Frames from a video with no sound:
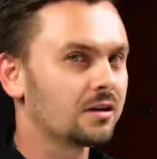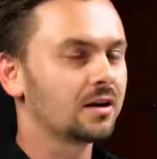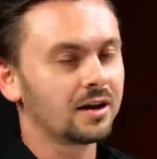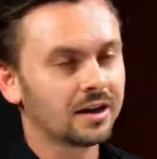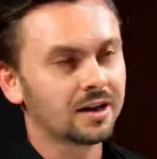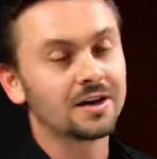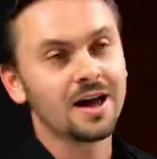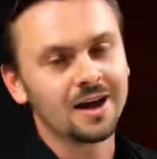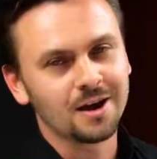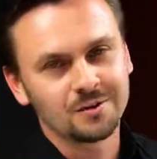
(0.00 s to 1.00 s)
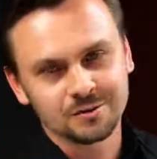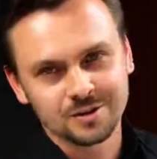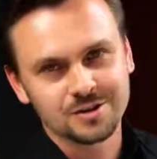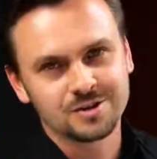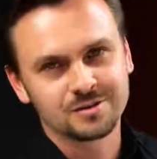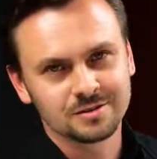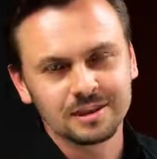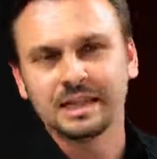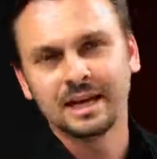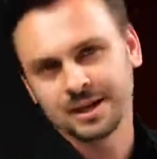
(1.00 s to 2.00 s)
And again, an average
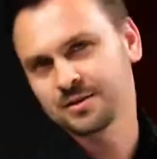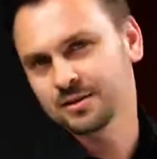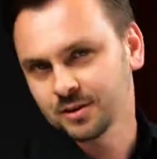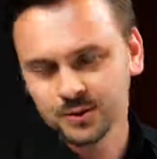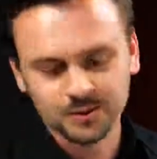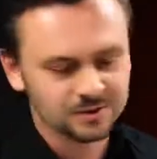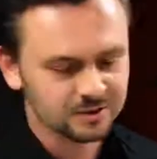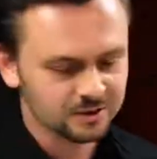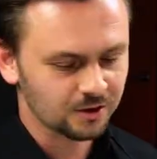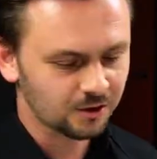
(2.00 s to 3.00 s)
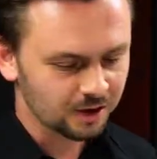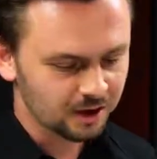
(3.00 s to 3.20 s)
length nose. So,